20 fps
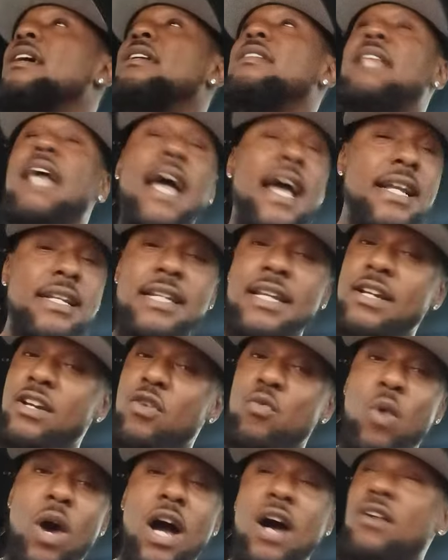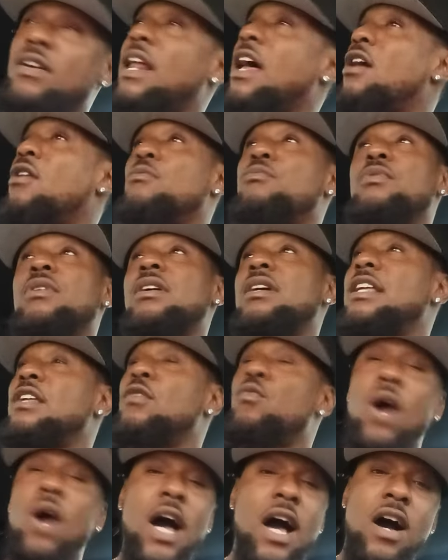That nigga wild out, bruh. He
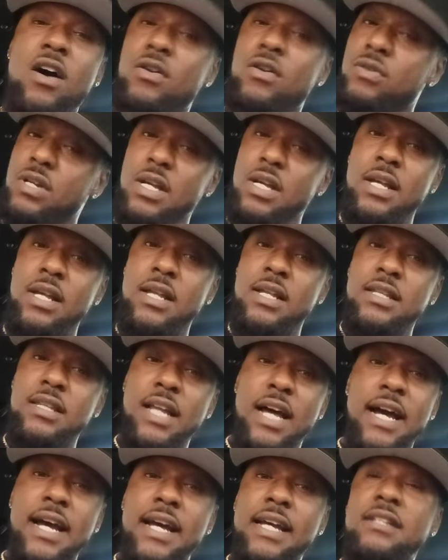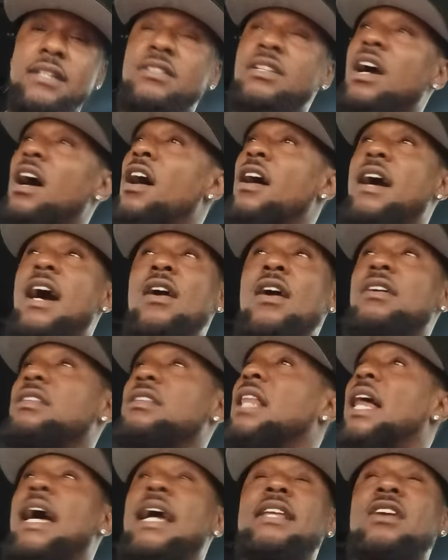wild. Like, y'all gonna
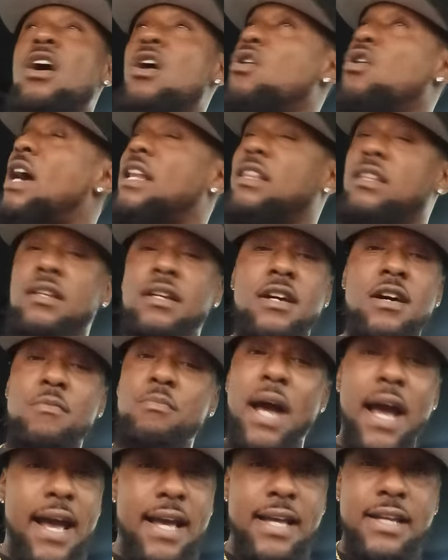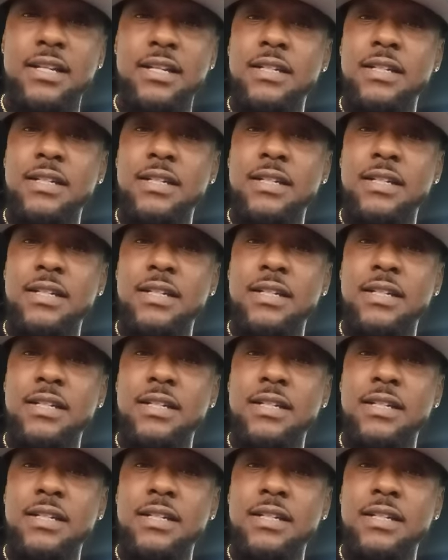have to come back.